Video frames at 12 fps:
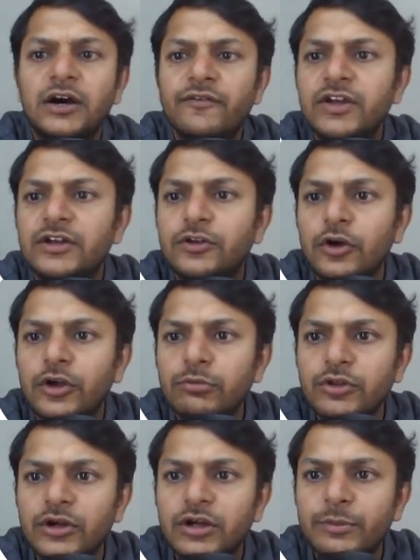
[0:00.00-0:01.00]
We are talking
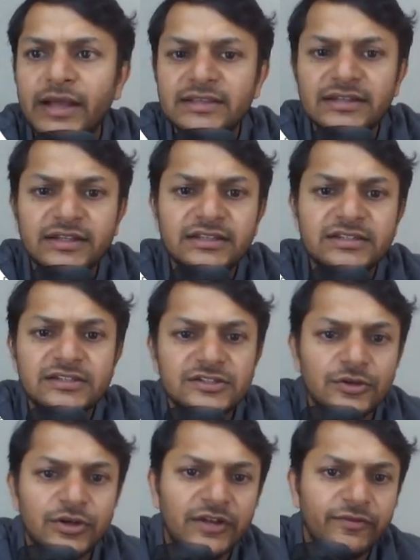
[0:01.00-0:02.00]
about the capacitance,
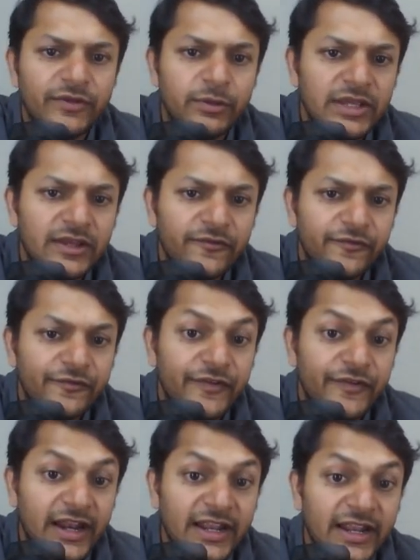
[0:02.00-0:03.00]
so it will be
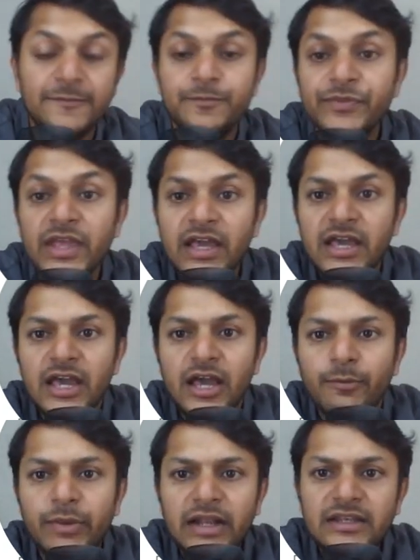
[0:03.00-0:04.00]
farad.
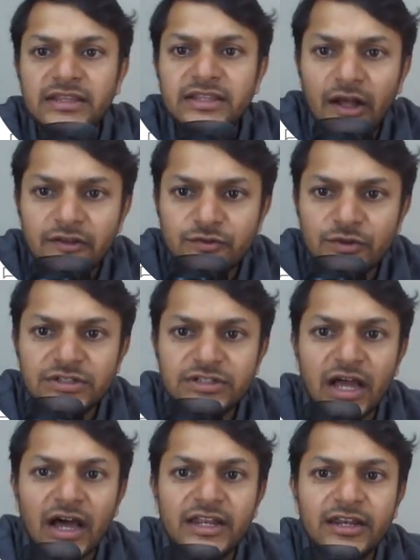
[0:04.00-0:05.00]
But the answers
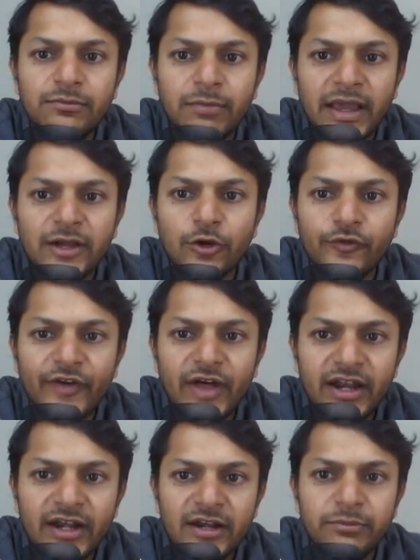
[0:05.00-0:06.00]
are in
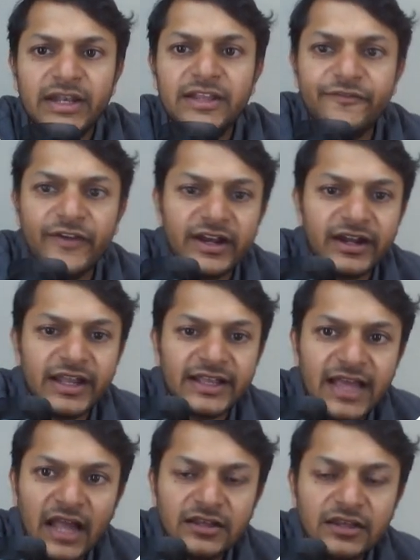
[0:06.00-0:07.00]
microfarad, millifarad, like
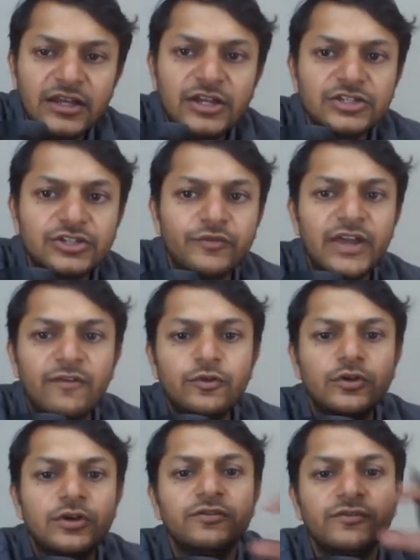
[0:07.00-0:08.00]
that. So we have to
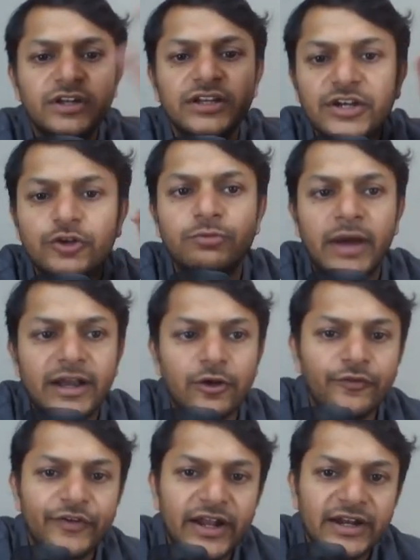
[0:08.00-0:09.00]
convert it into
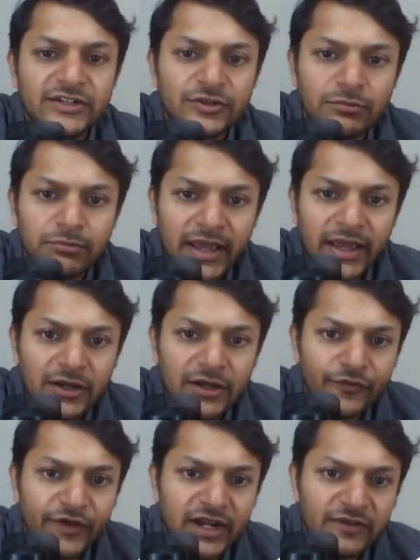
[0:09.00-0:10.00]
microfarad. So
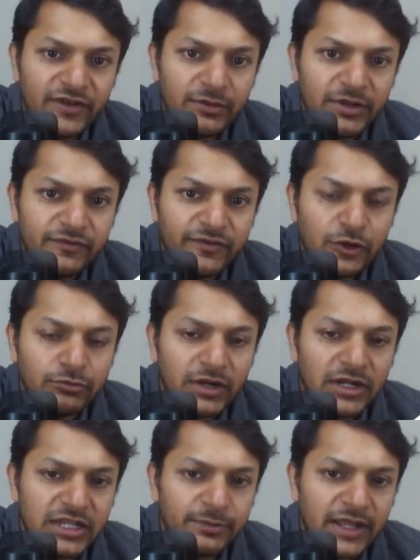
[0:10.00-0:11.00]
microfarad will be when you
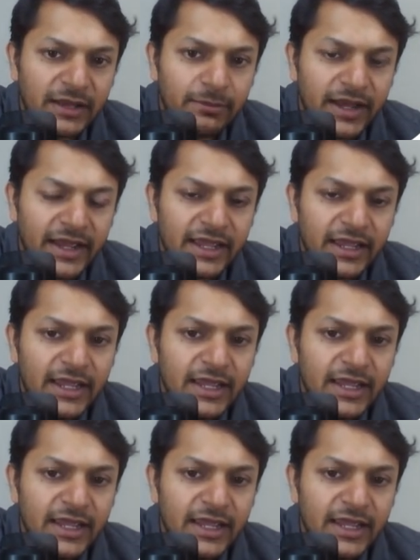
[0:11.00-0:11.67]
multiply by